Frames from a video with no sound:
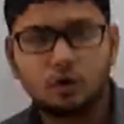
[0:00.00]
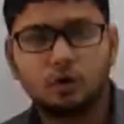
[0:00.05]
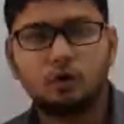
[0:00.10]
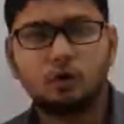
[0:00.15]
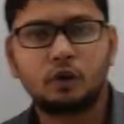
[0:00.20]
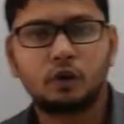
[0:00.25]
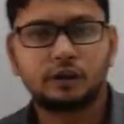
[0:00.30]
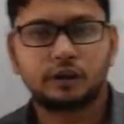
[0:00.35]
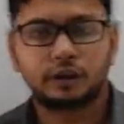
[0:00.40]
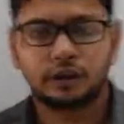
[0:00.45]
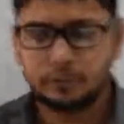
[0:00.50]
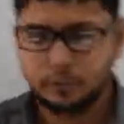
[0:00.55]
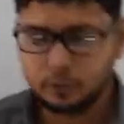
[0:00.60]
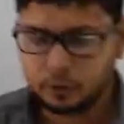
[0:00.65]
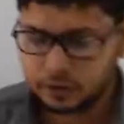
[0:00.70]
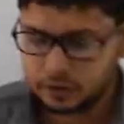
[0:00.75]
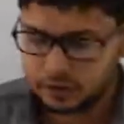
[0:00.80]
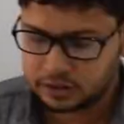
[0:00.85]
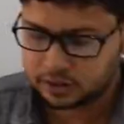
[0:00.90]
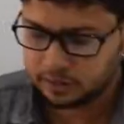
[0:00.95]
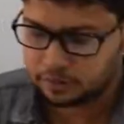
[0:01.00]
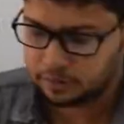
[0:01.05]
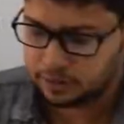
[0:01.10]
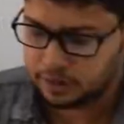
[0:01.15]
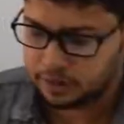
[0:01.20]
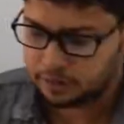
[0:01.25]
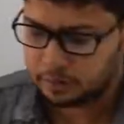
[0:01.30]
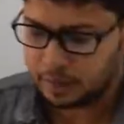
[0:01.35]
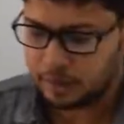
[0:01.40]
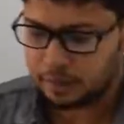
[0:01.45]
Water
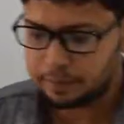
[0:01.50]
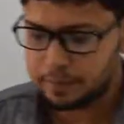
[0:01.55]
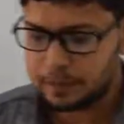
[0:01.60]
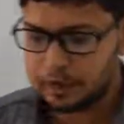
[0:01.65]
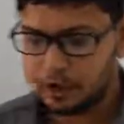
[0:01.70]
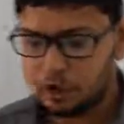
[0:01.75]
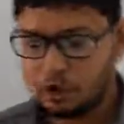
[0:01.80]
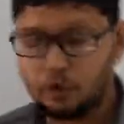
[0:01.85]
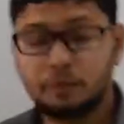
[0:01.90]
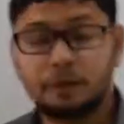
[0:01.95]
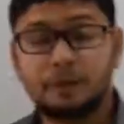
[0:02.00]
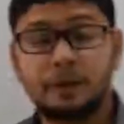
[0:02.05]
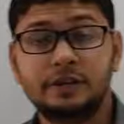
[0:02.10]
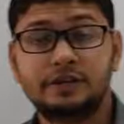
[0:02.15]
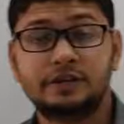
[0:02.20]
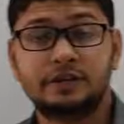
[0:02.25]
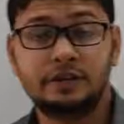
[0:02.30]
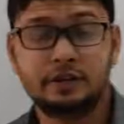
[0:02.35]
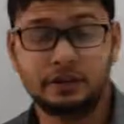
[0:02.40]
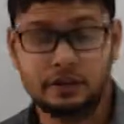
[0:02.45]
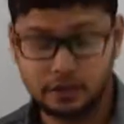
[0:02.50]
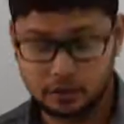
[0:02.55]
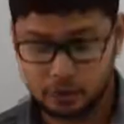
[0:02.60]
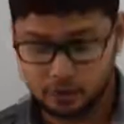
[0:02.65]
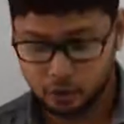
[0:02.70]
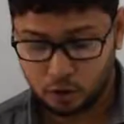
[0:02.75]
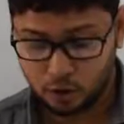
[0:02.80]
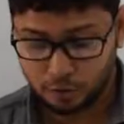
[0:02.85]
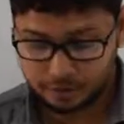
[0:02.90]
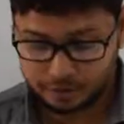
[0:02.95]
Productivity Mapping of Major Indian
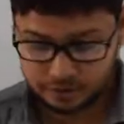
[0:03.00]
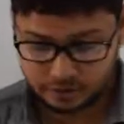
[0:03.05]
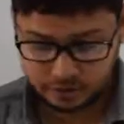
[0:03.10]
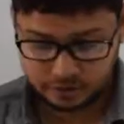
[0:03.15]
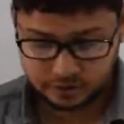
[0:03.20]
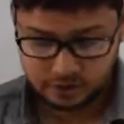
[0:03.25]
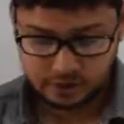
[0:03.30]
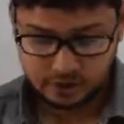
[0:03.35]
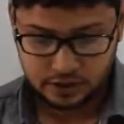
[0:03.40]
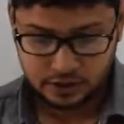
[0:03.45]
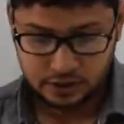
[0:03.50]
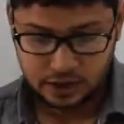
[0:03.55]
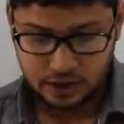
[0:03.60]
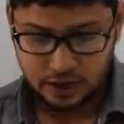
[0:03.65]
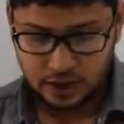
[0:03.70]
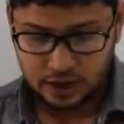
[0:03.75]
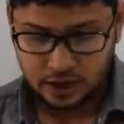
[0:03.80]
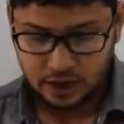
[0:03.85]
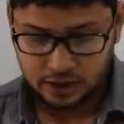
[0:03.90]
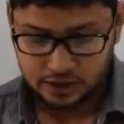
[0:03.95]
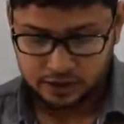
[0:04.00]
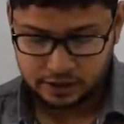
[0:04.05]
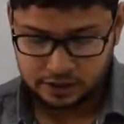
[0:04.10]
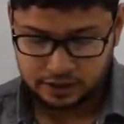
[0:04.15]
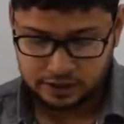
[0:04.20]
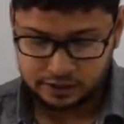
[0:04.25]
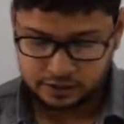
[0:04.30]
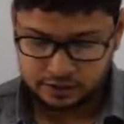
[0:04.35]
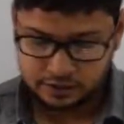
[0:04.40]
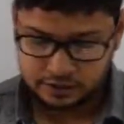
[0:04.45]
Crops. And
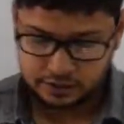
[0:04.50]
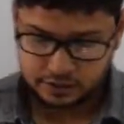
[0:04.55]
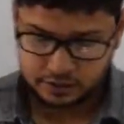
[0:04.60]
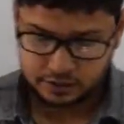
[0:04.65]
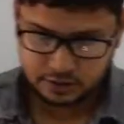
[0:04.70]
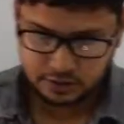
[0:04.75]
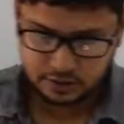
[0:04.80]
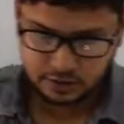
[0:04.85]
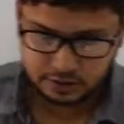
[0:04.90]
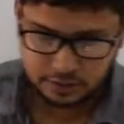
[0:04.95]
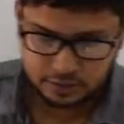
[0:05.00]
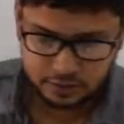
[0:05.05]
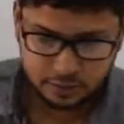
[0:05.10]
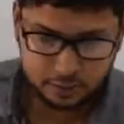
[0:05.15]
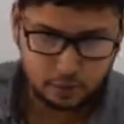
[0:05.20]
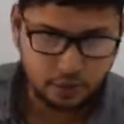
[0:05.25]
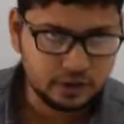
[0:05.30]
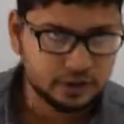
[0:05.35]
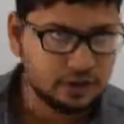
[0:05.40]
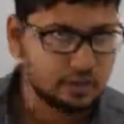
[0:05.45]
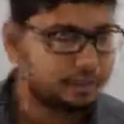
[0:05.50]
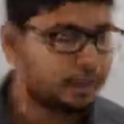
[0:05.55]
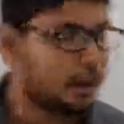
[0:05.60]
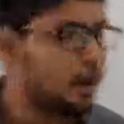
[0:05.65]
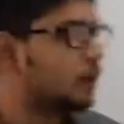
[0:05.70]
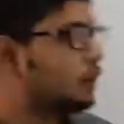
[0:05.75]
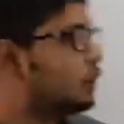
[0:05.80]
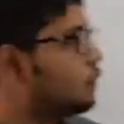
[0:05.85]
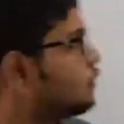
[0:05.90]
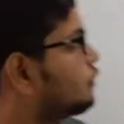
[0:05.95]
this report is a
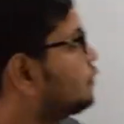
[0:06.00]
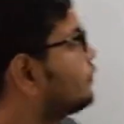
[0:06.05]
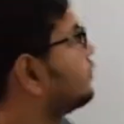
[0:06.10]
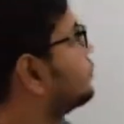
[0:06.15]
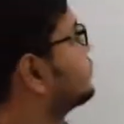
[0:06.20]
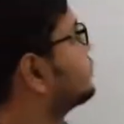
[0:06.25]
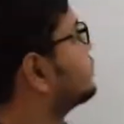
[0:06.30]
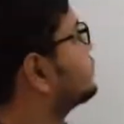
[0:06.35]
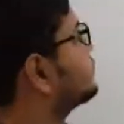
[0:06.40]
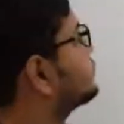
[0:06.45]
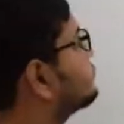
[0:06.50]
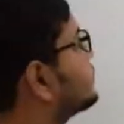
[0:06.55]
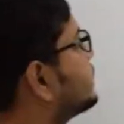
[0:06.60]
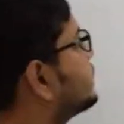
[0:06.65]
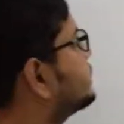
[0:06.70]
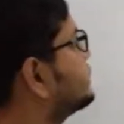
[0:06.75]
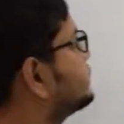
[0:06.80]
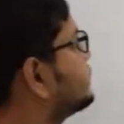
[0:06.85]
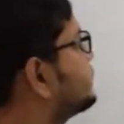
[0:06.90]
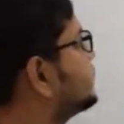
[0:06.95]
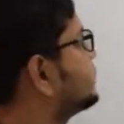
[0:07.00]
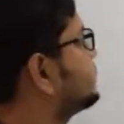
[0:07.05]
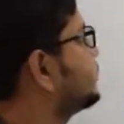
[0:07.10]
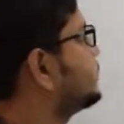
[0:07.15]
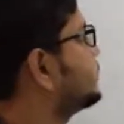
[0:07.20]
part of the research